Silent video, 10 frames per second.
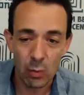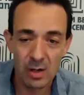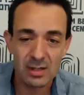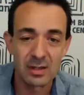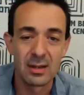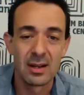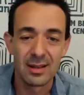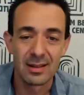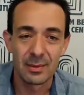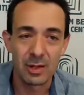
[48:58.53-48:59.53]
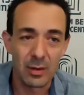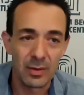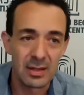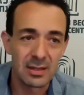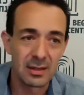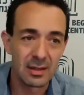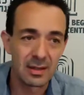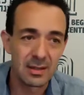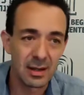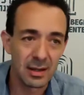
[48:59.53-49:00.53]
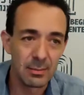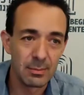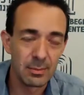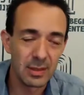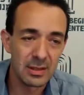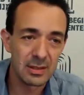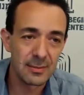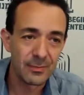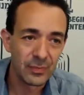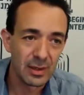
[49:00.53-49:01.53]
wasn't this